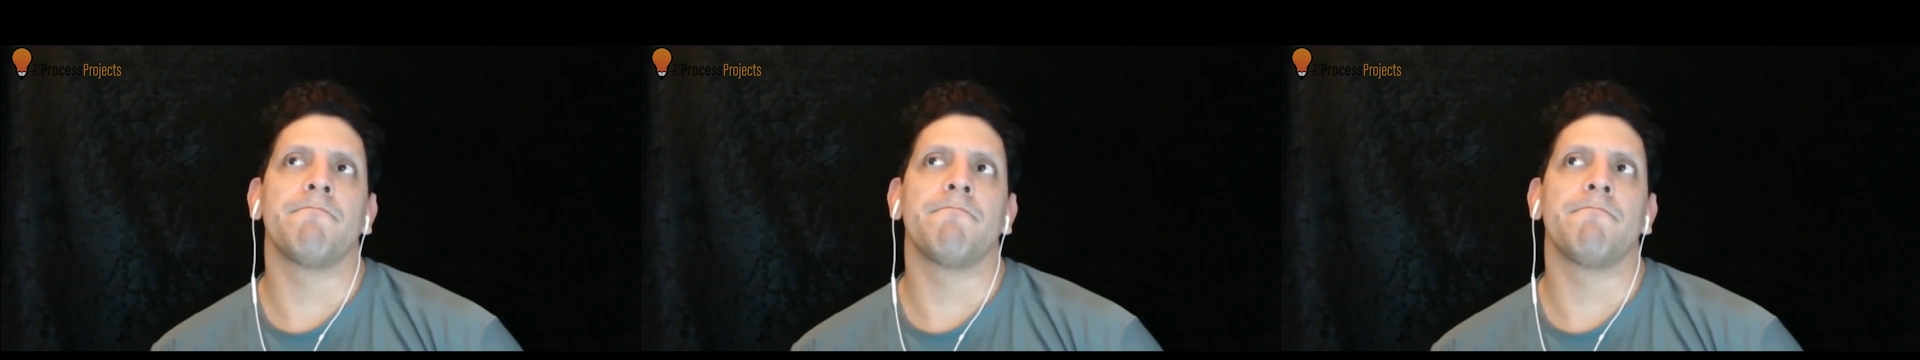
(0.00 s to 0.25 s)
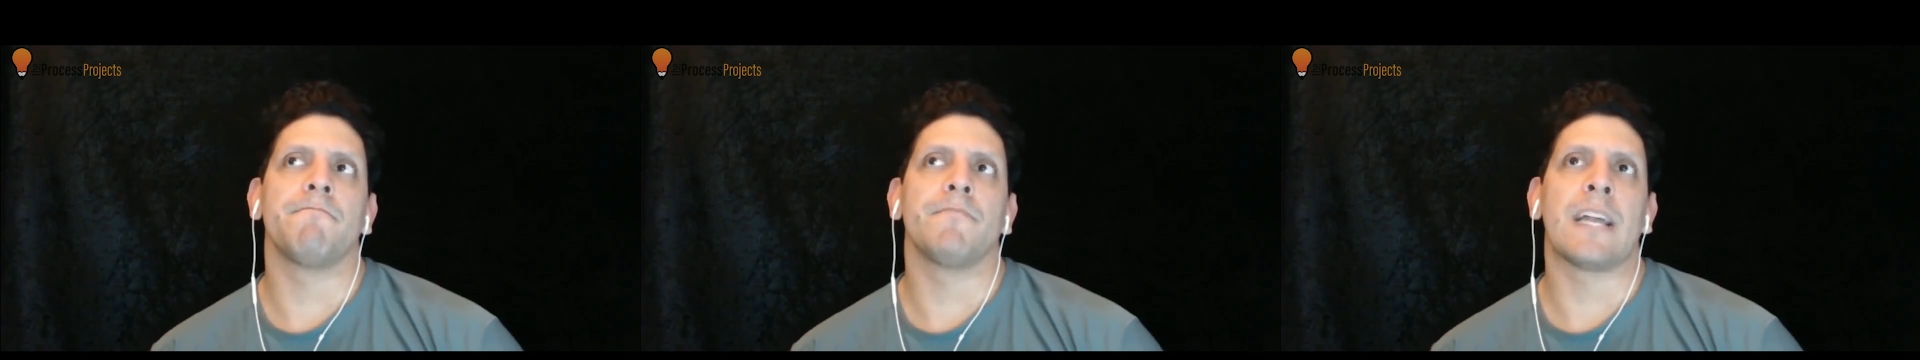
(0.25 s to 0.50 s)

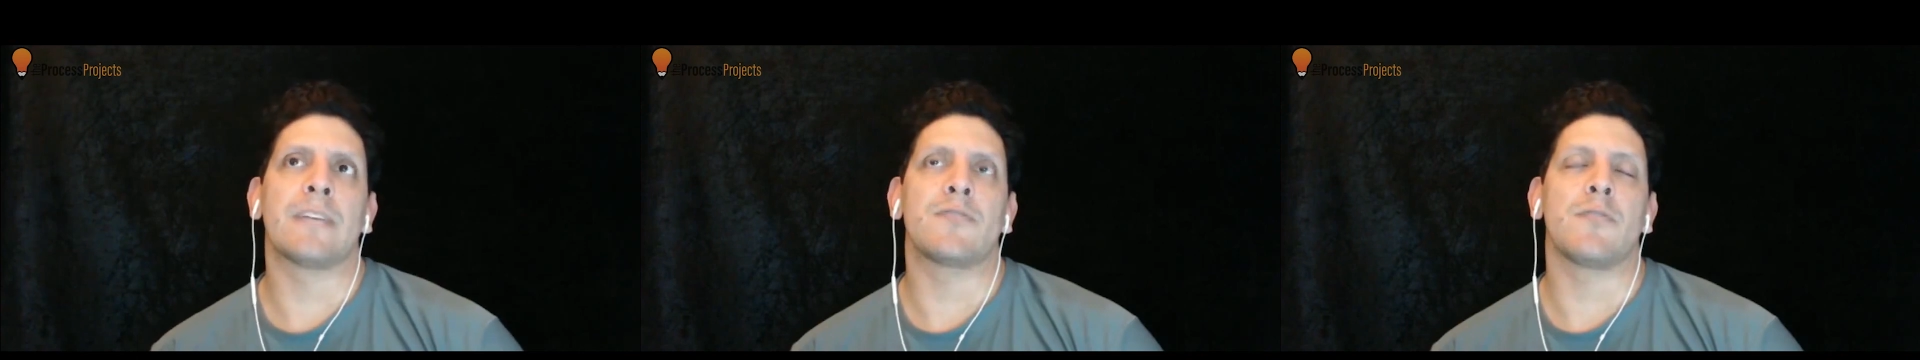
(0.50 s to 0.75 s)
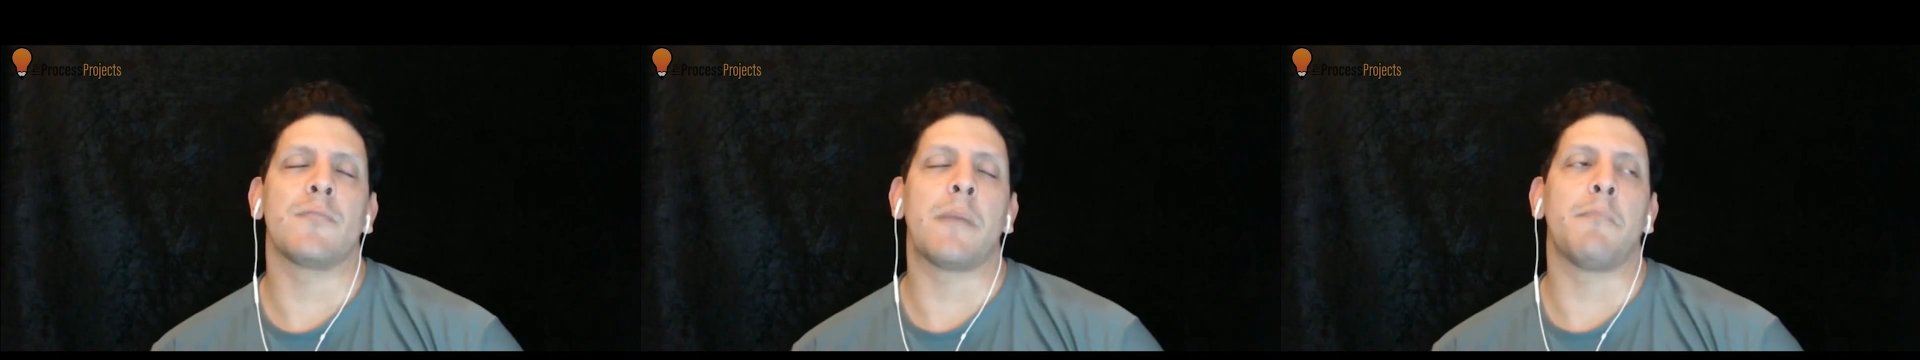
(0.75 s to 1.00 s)
that's where my
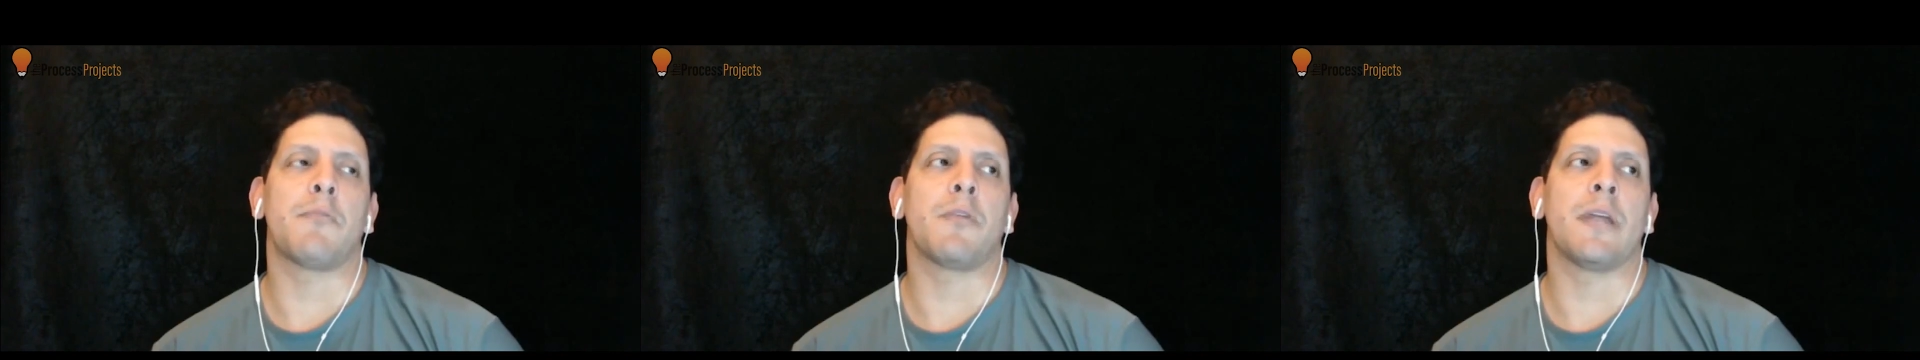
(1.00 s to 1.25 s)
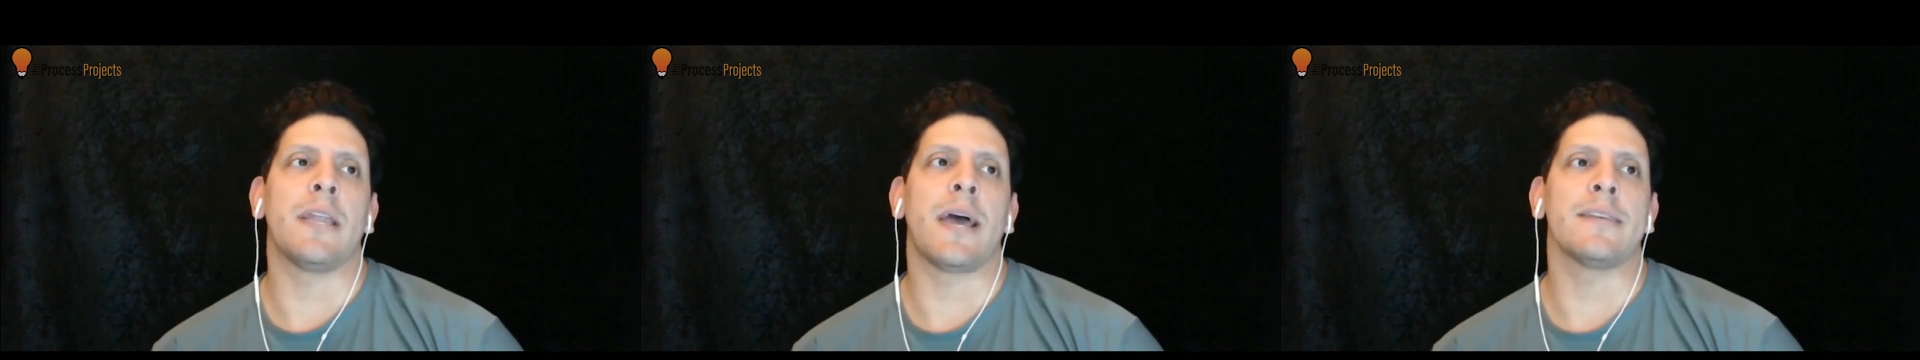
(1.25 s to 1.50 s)
brain
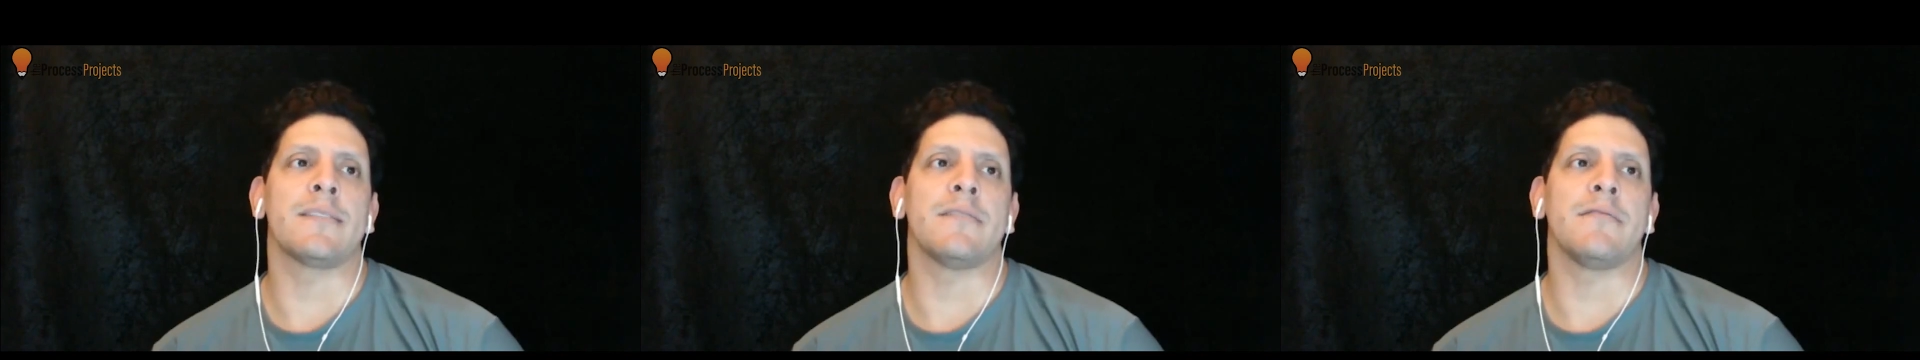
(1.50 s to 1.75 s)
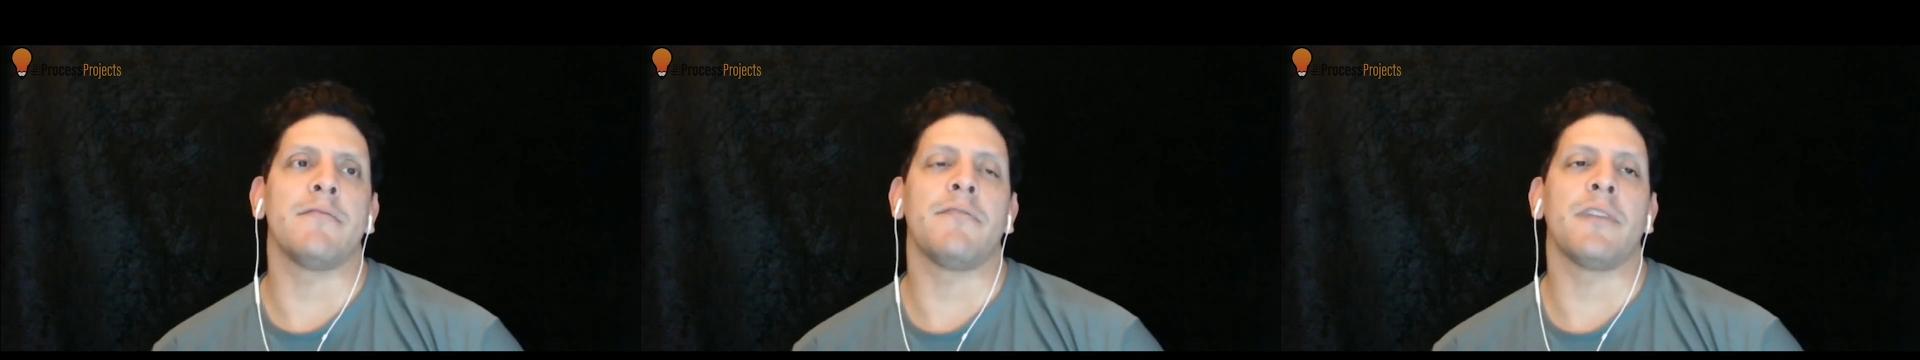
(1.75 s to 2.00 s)
hasn't
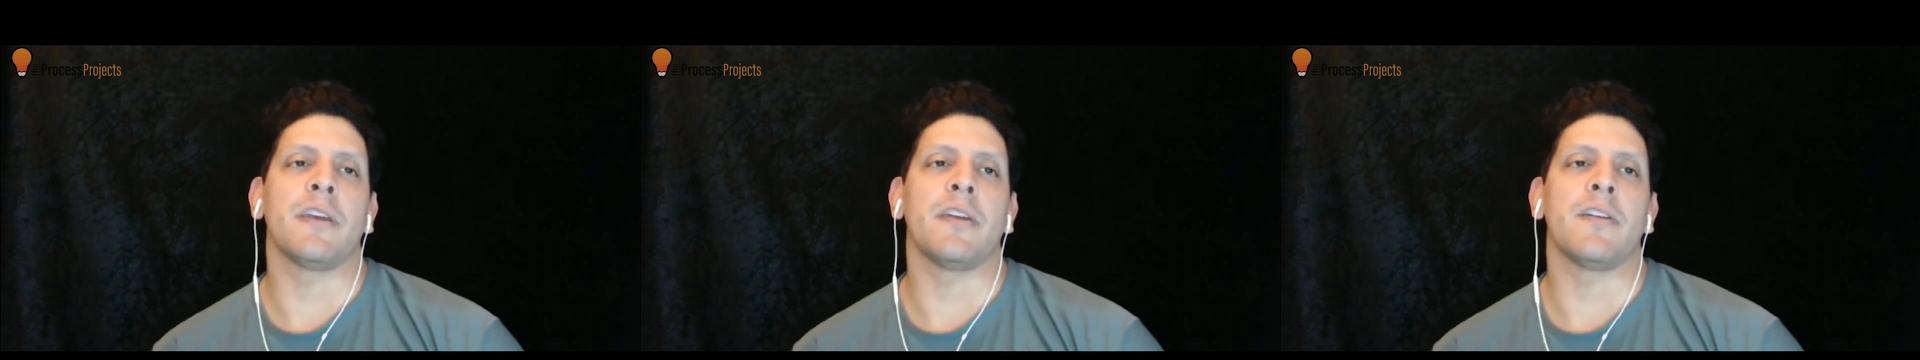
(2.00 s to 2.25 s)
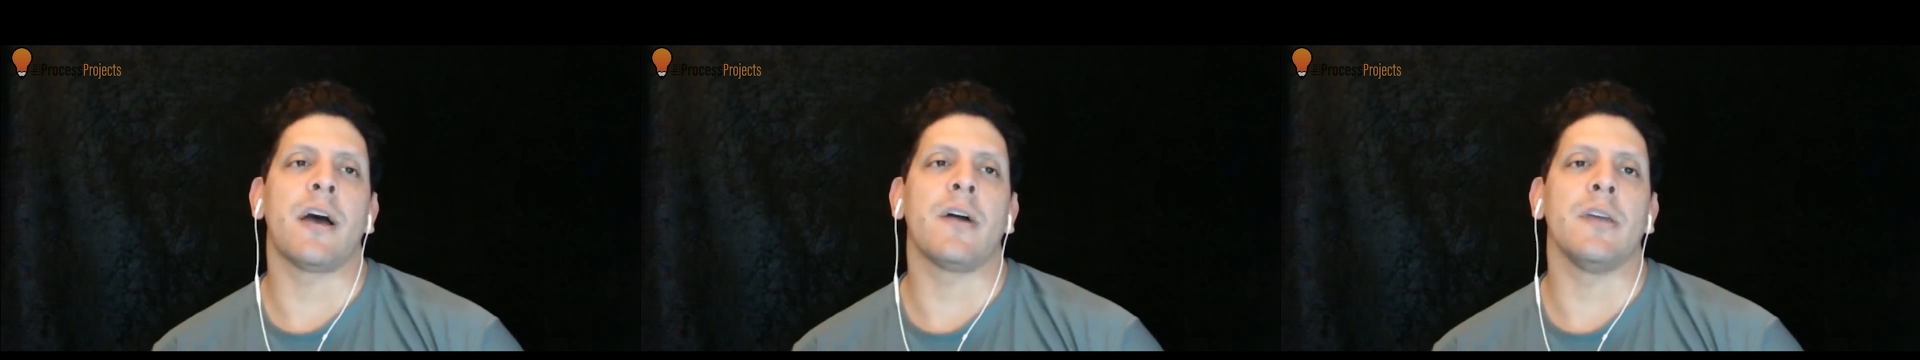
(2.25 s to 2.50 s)
figured out
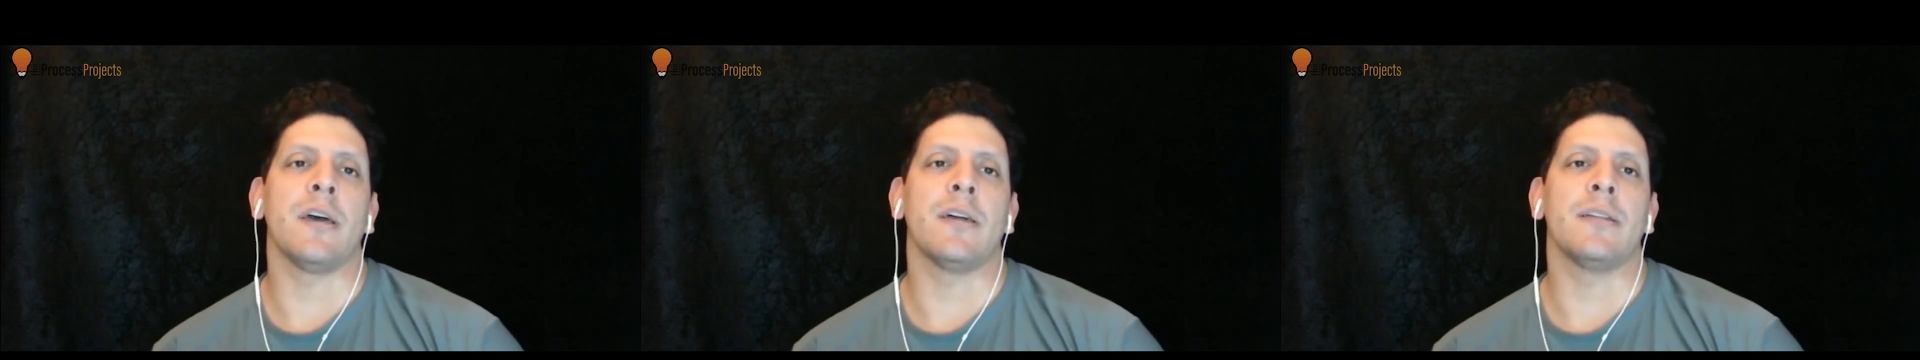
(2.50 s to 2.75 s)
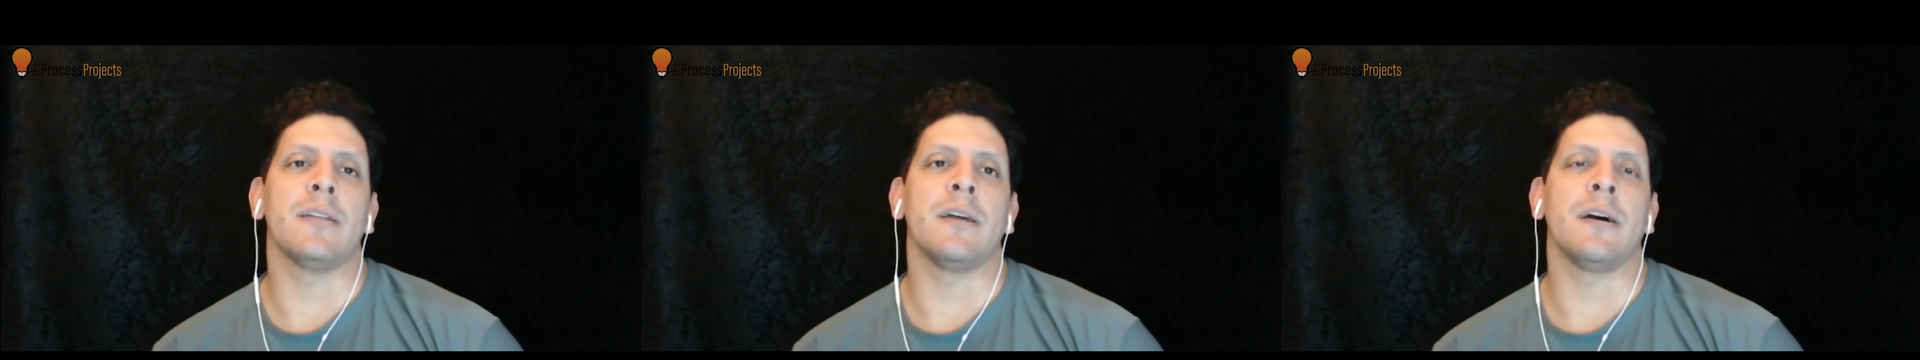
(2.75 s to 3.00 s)
yet a,